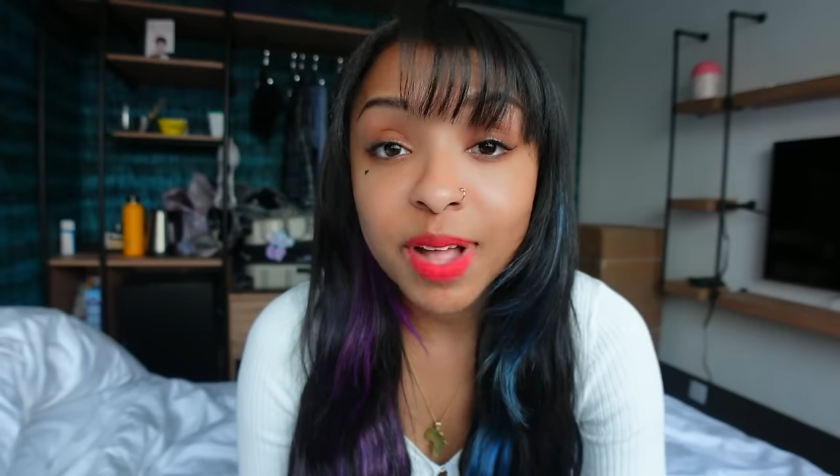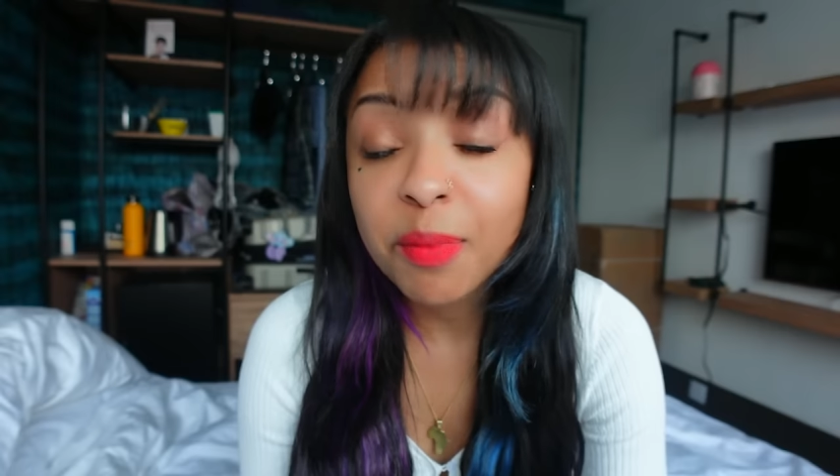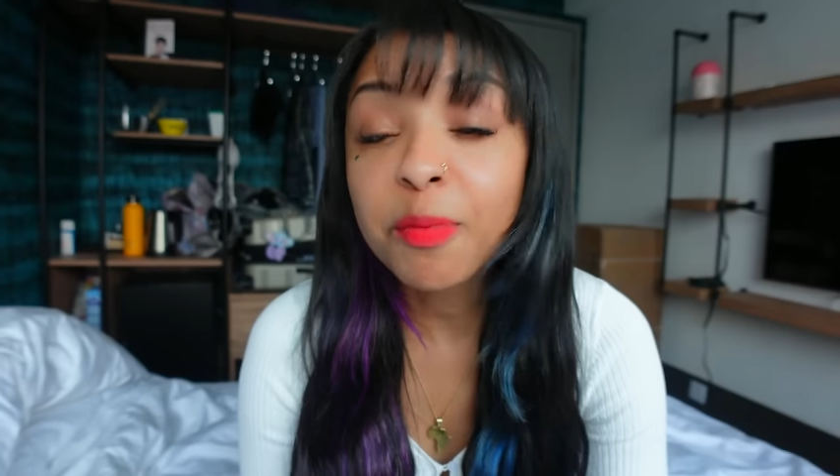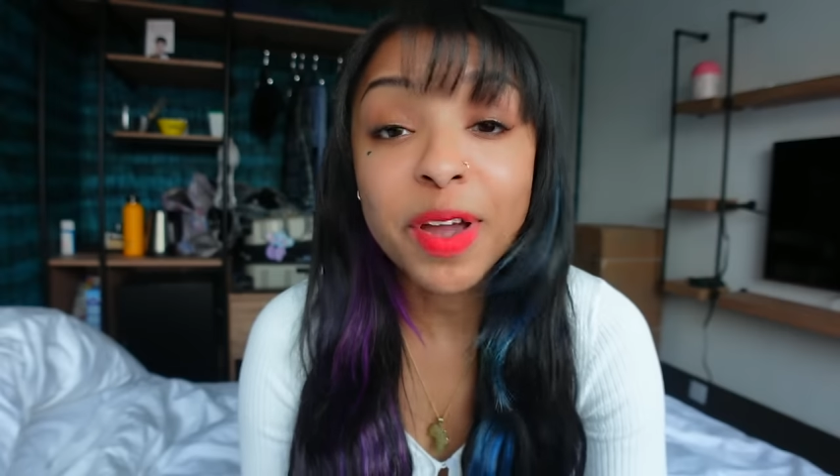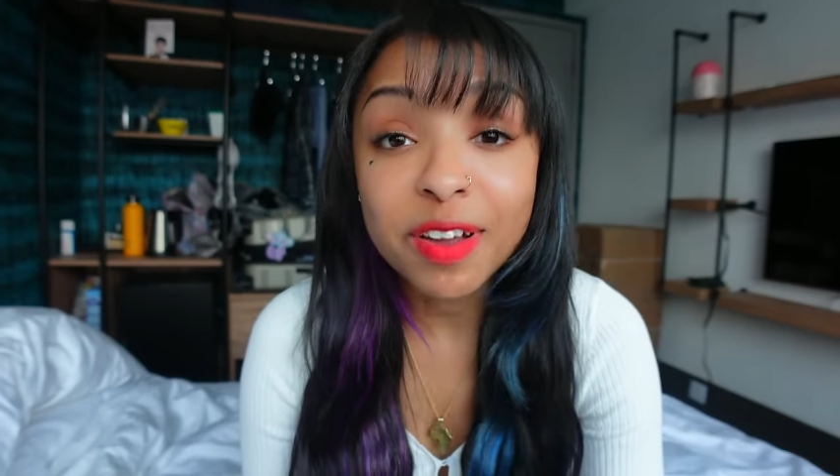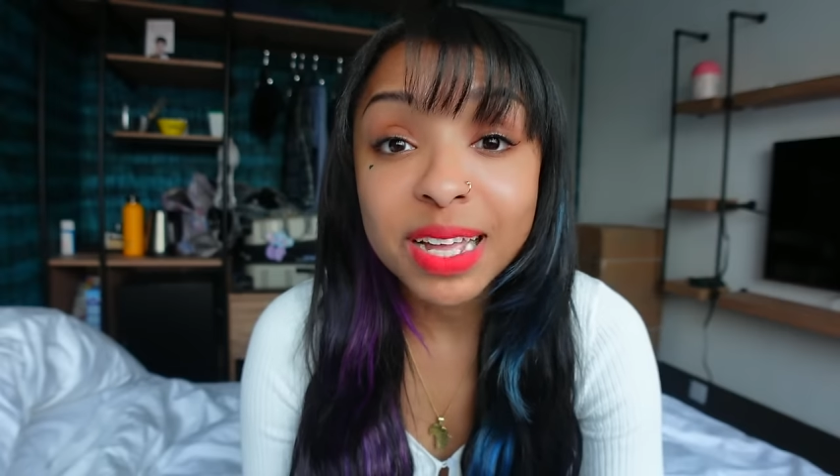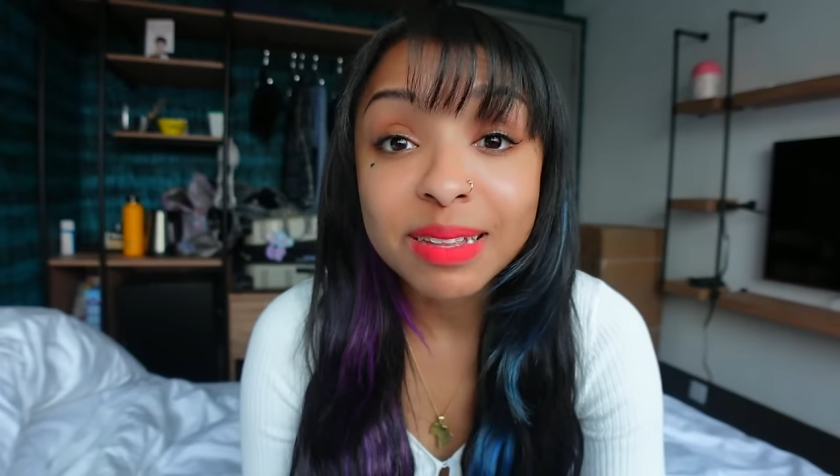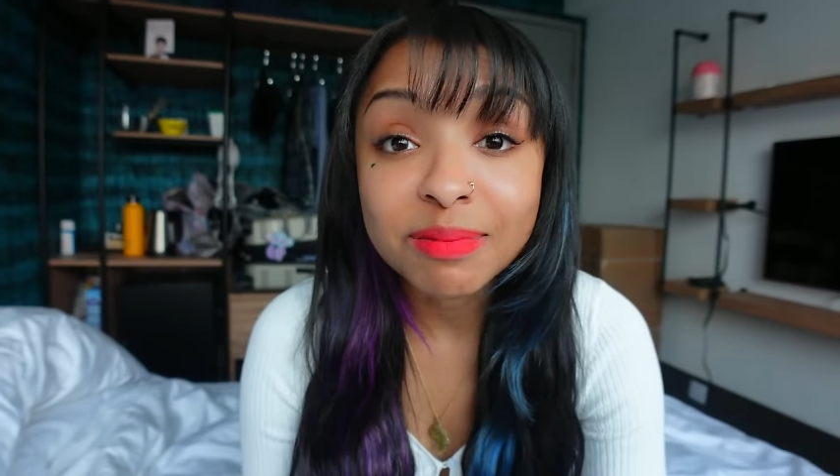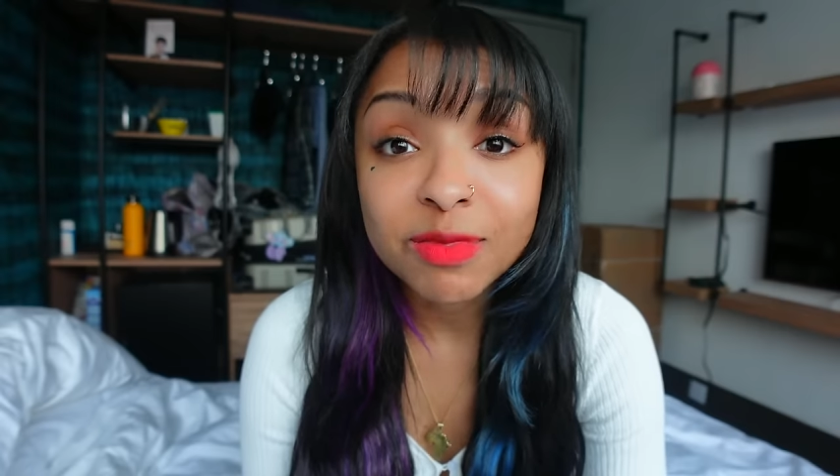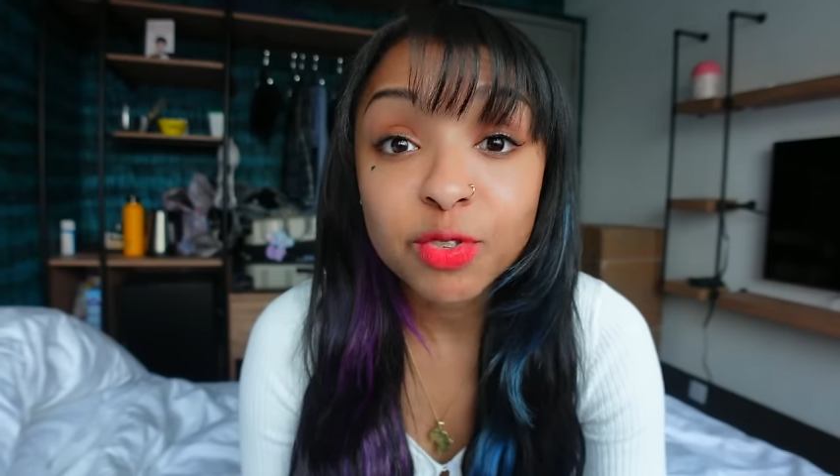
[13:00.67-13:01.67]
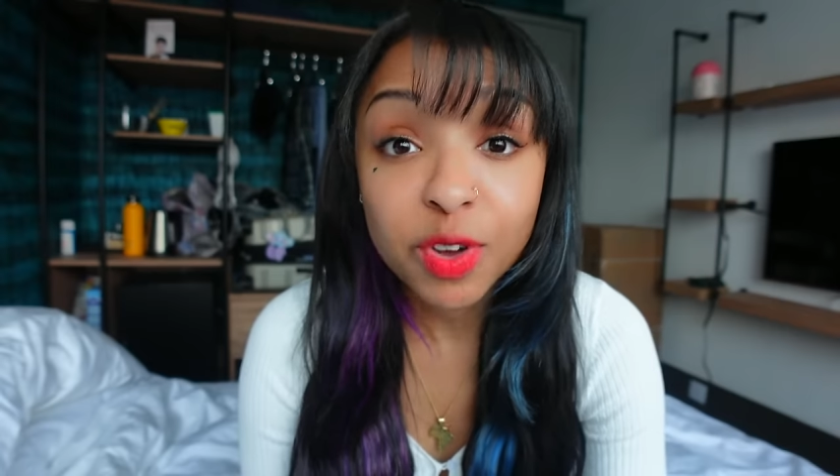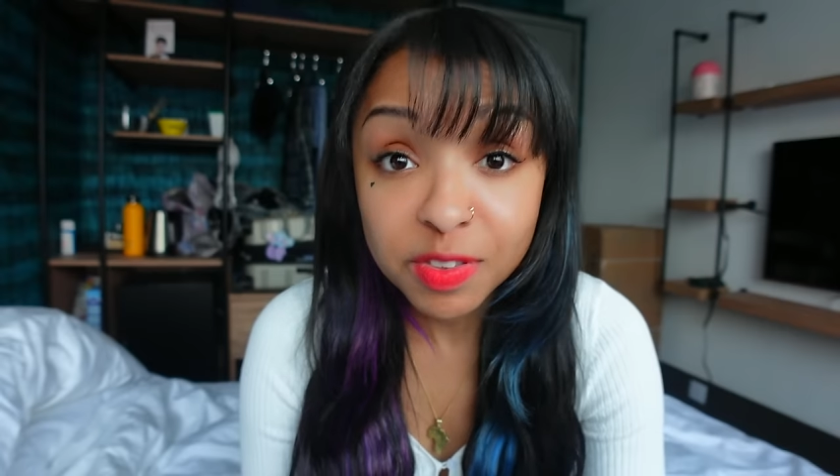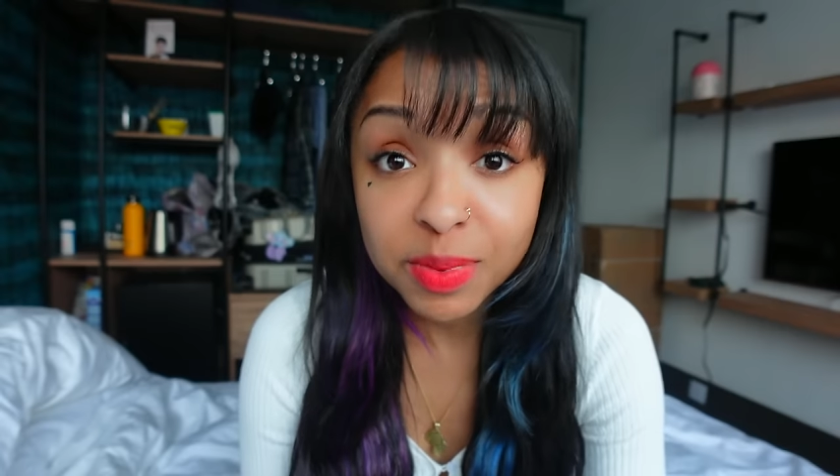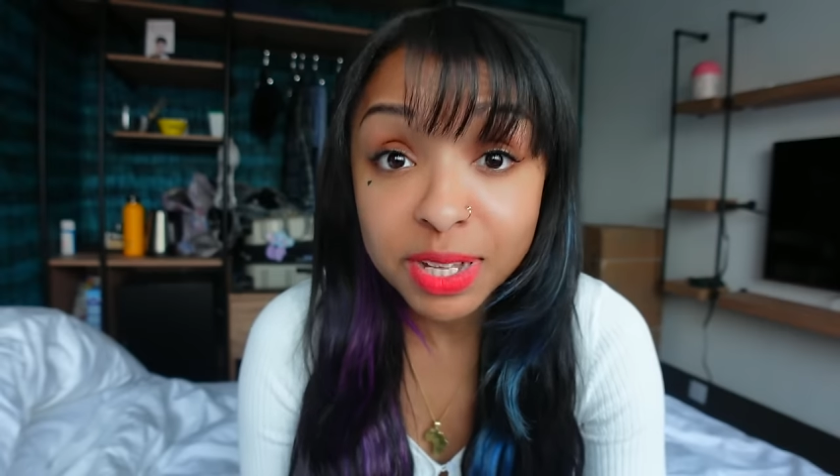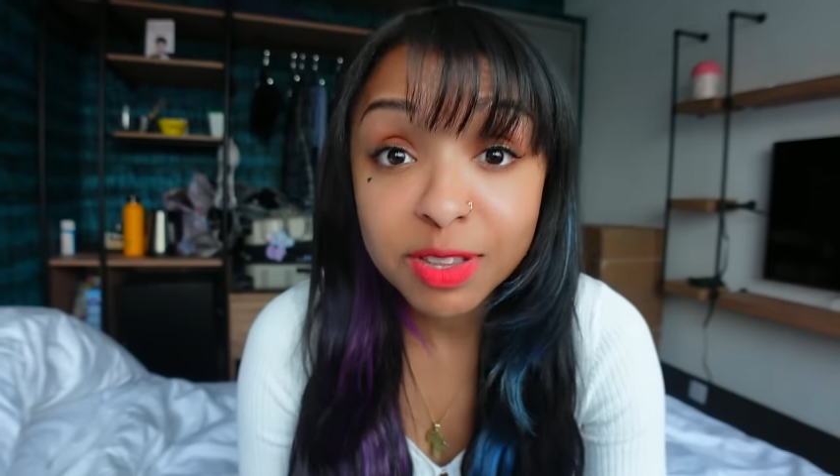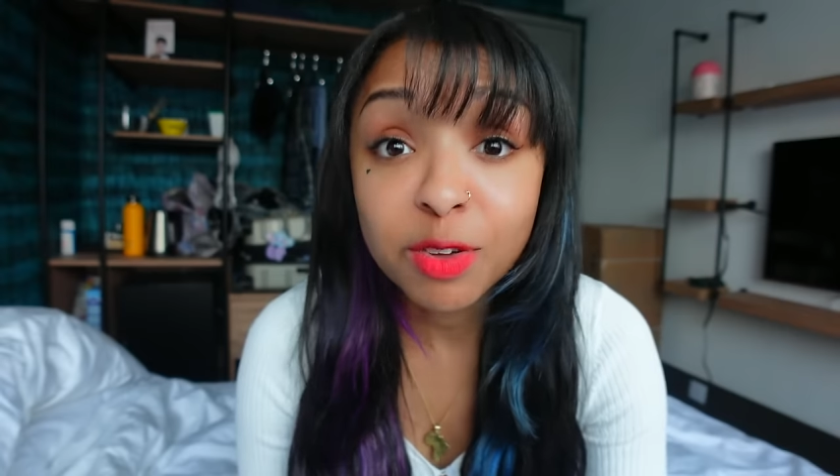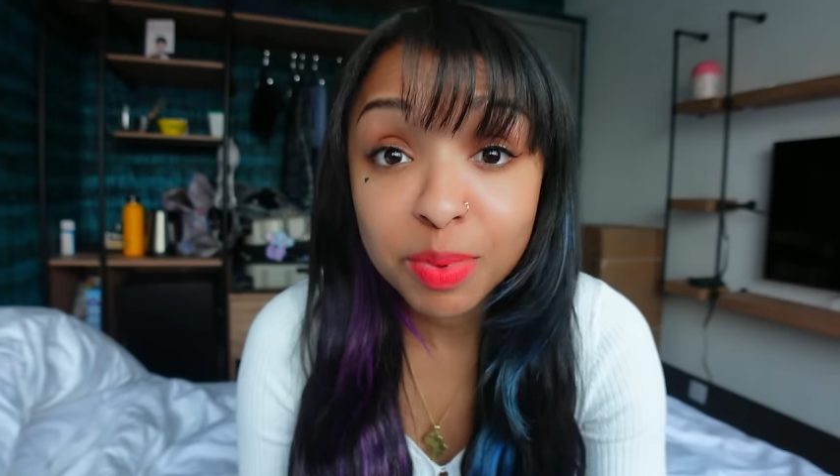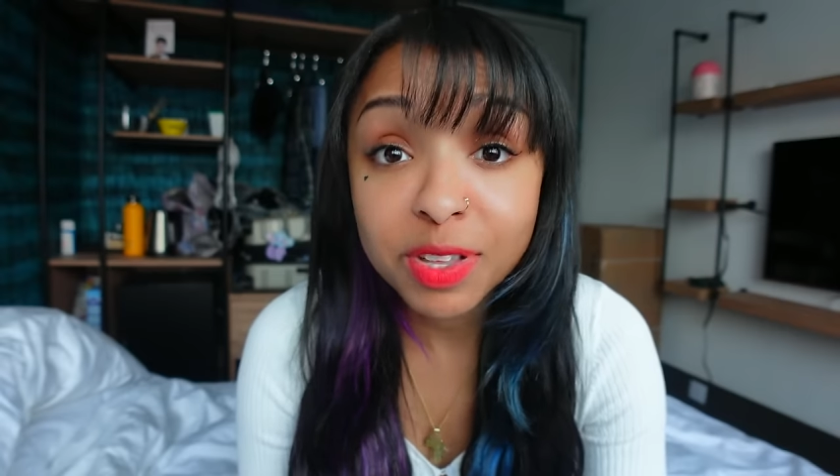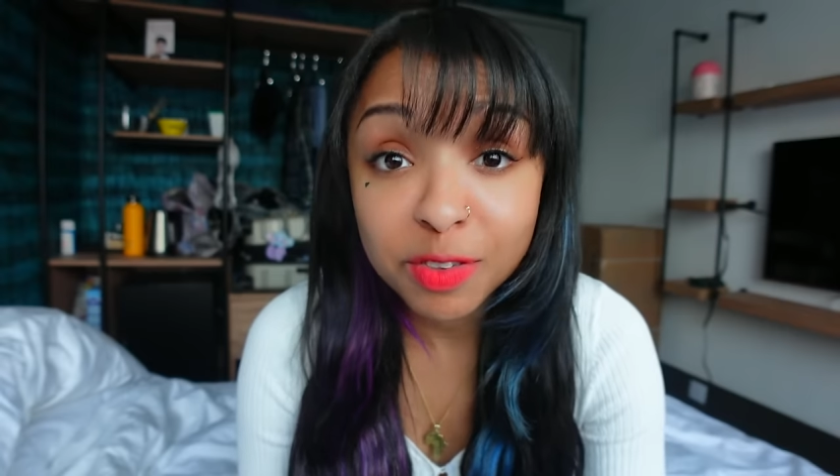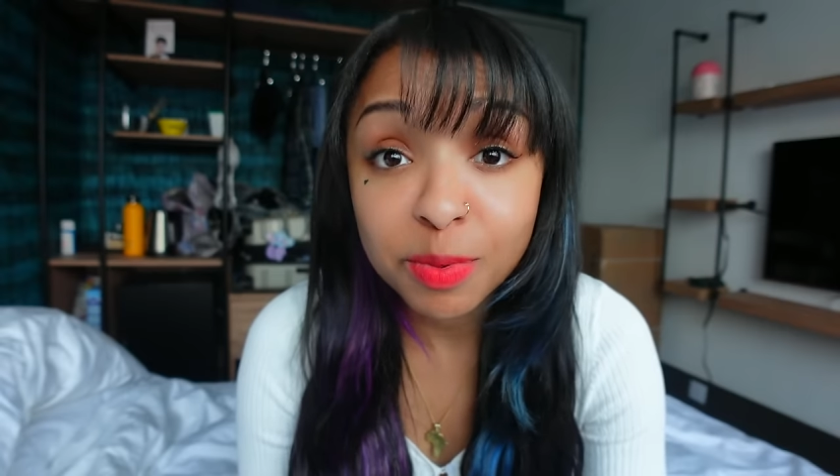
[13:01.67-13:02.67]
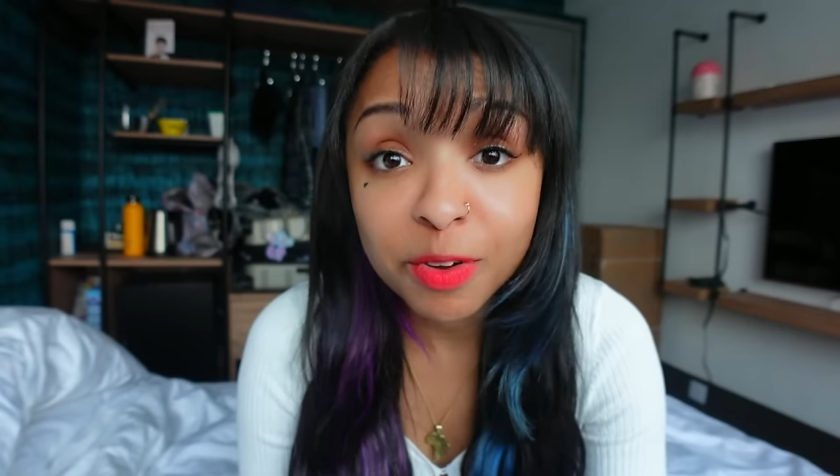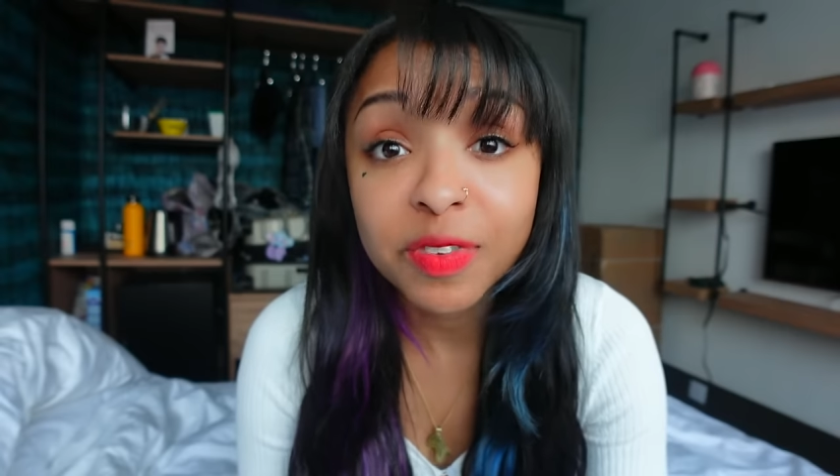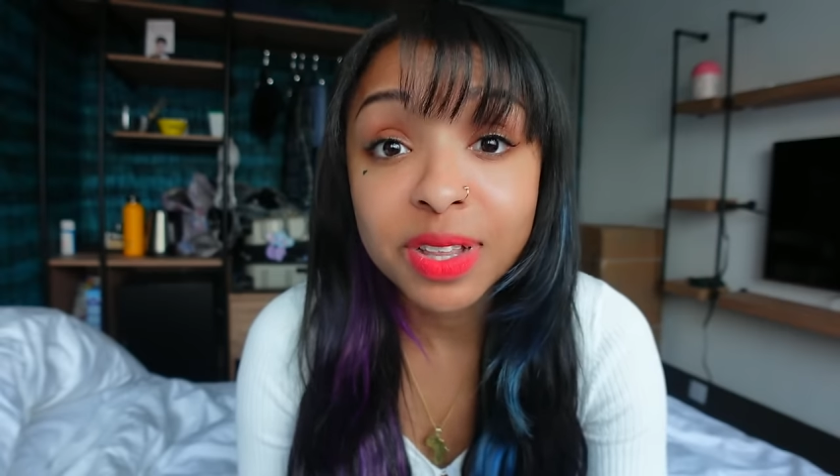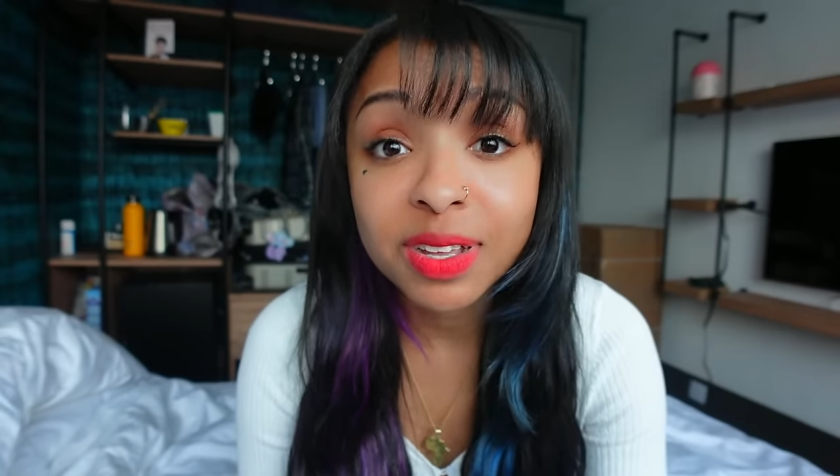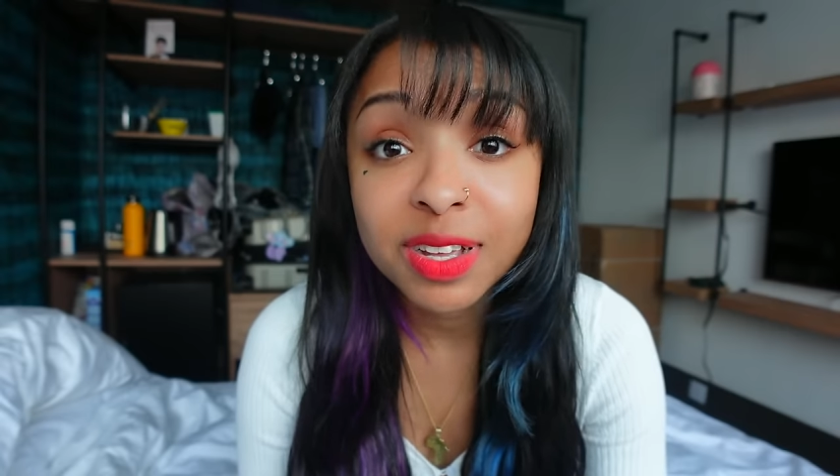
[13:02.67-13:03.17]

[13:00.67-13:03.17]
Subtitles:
I'm American. Trust me, no place is perfect.